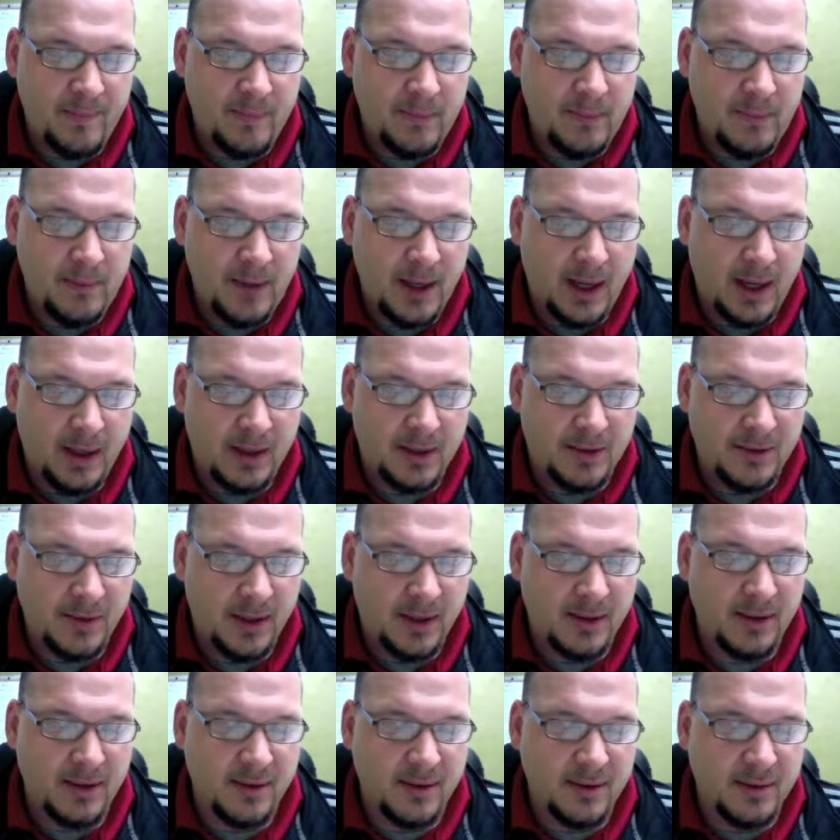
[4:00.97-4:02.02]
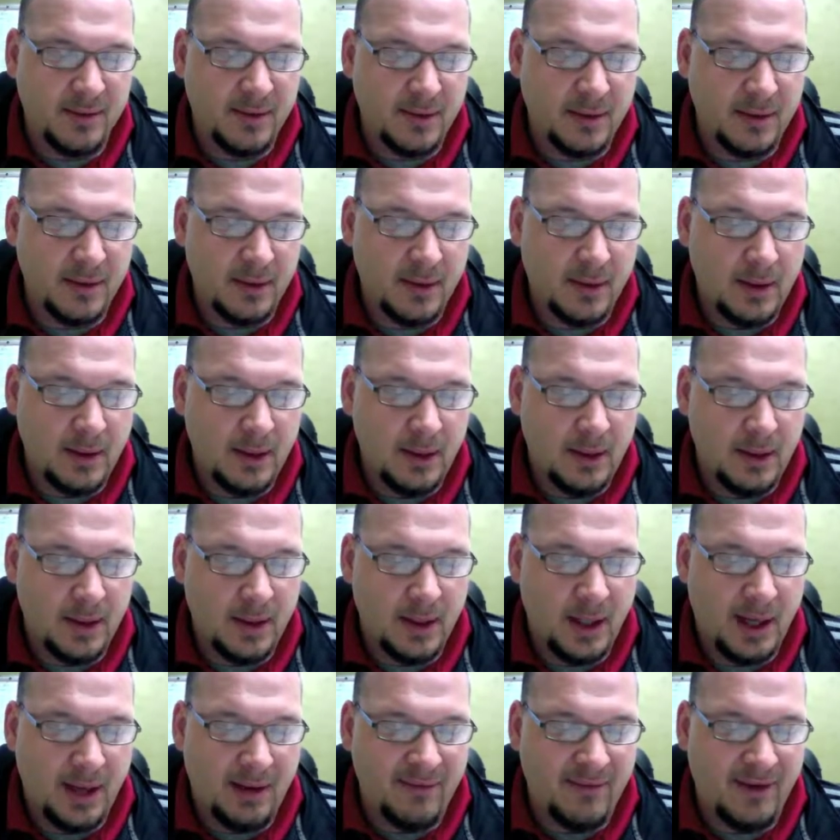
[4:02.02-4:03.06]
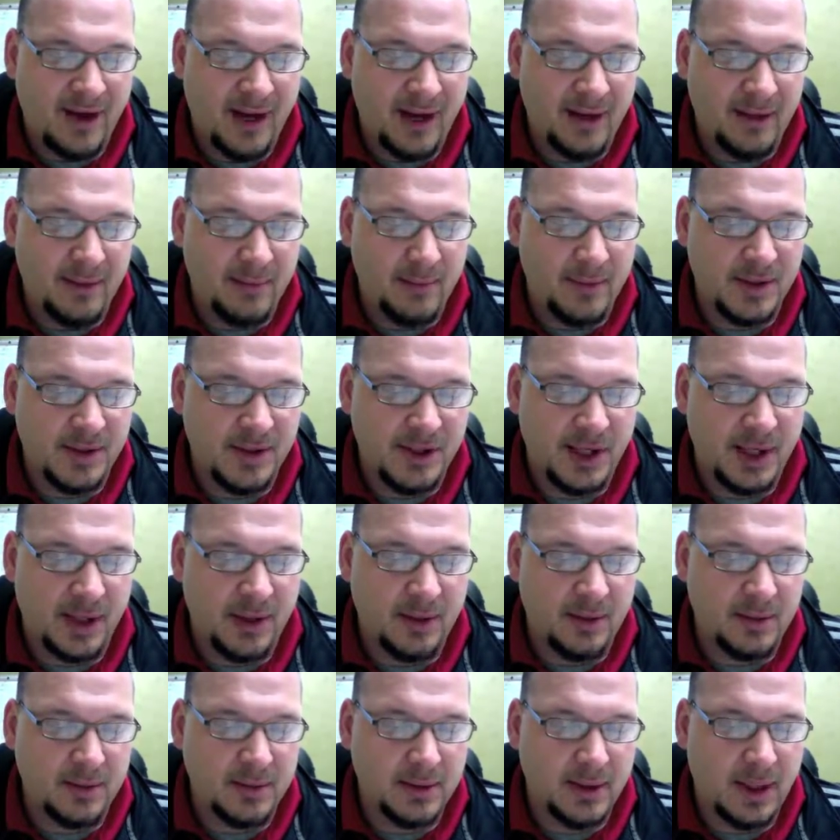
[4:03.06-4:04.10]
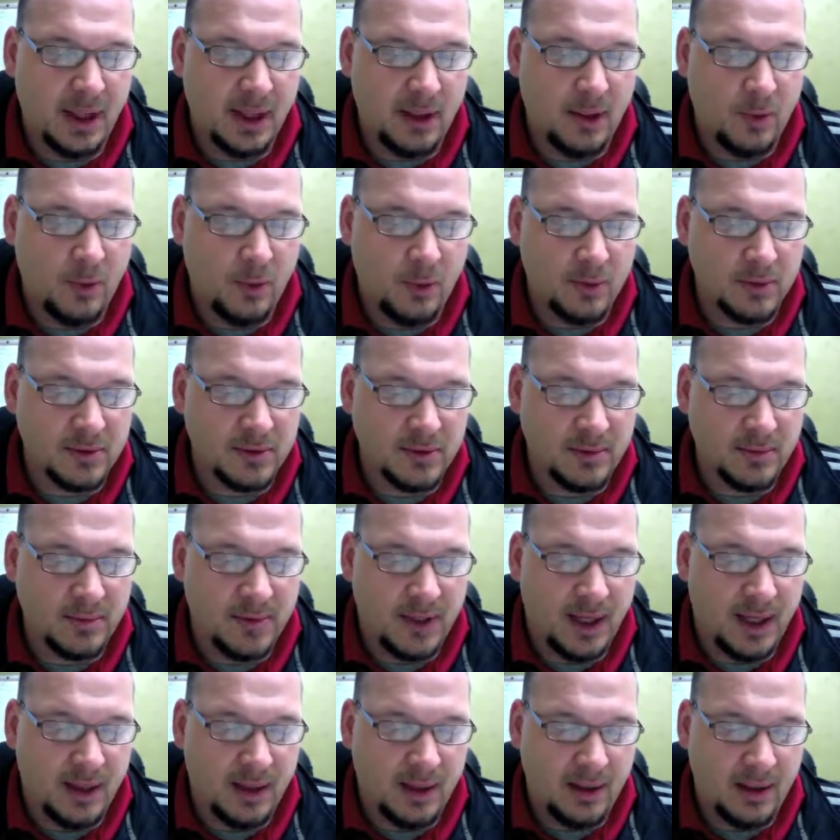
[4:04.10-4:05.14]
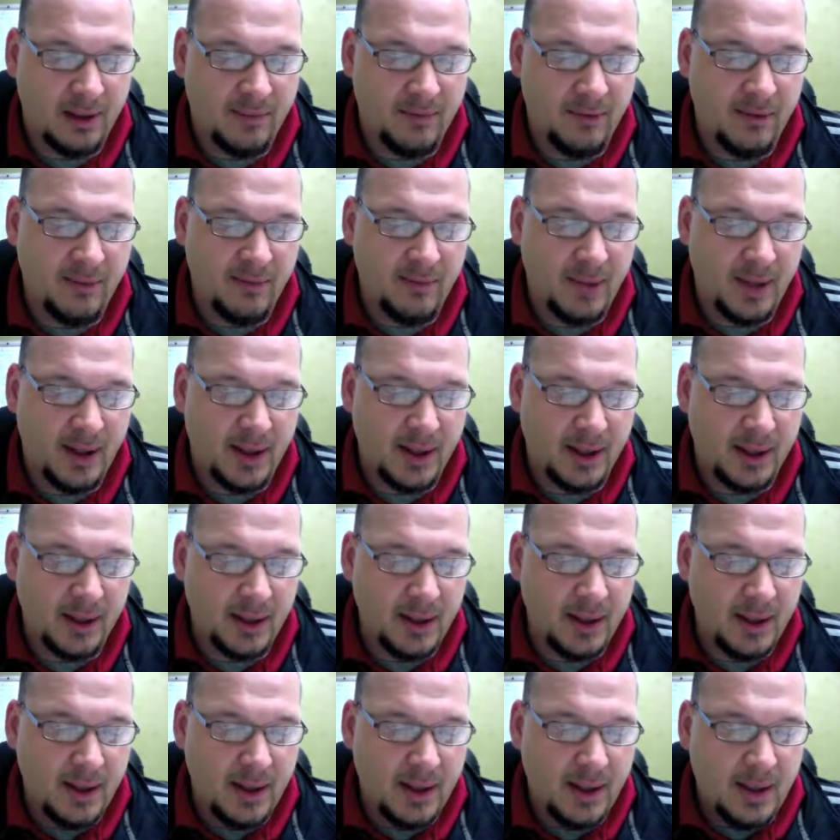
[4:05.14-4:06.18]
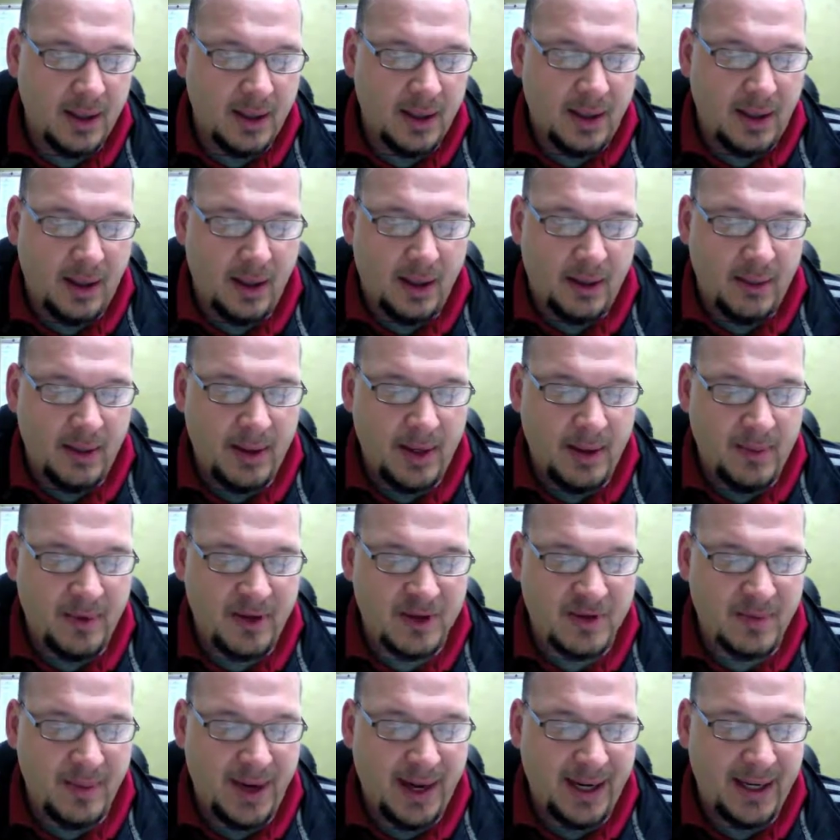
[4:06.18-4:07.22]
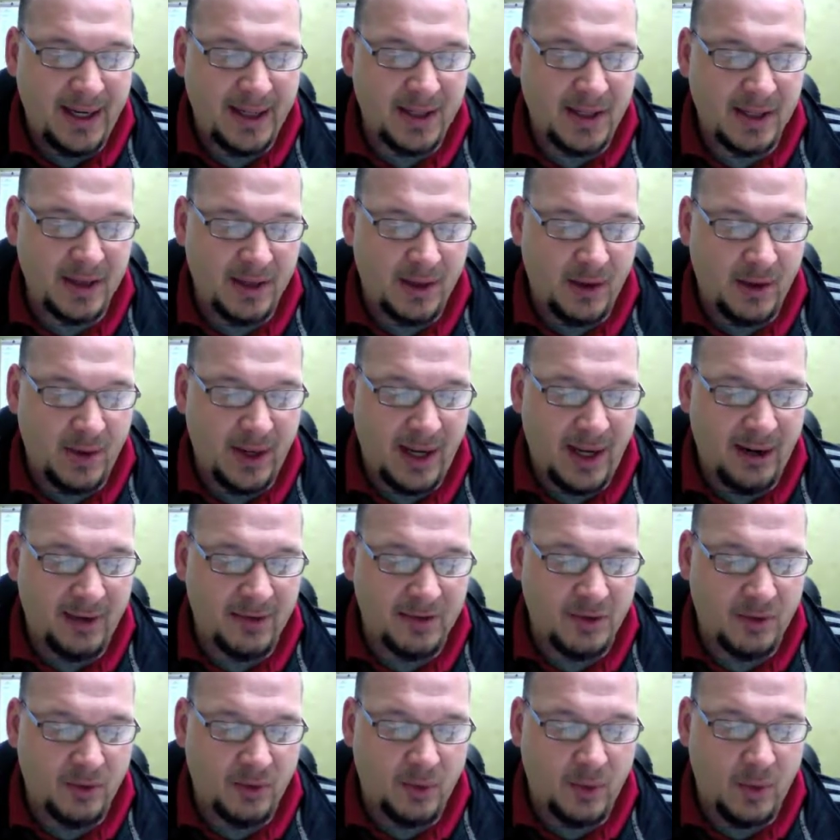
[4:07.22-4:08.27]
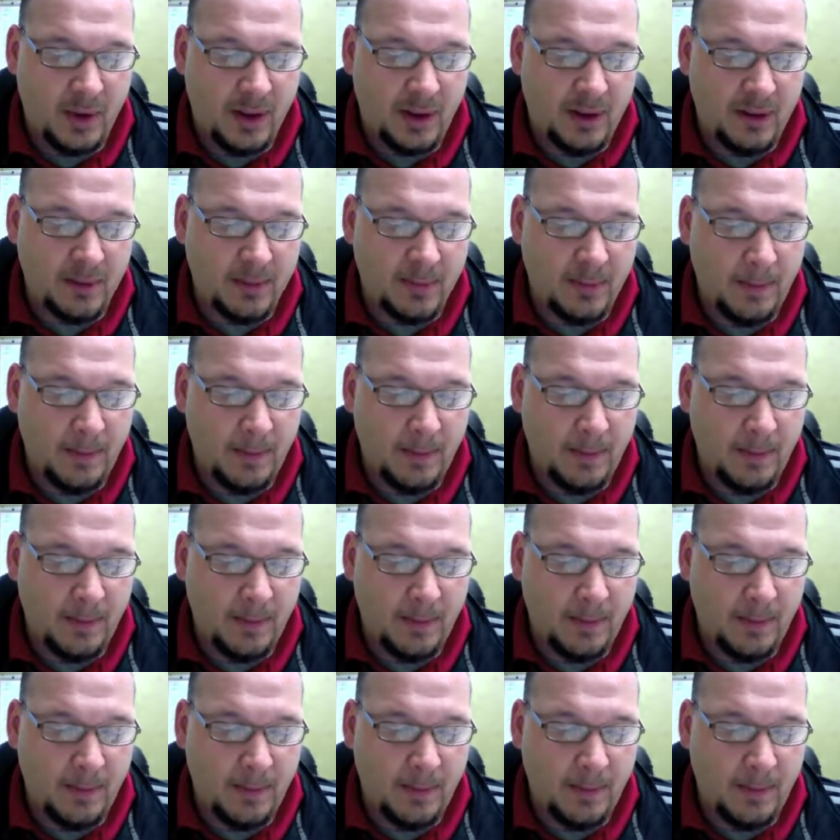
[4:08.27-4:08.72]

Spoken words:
not a drunkard, not violent, but gentle, not quarrelsome, not a lover of money. He must manage his own household well.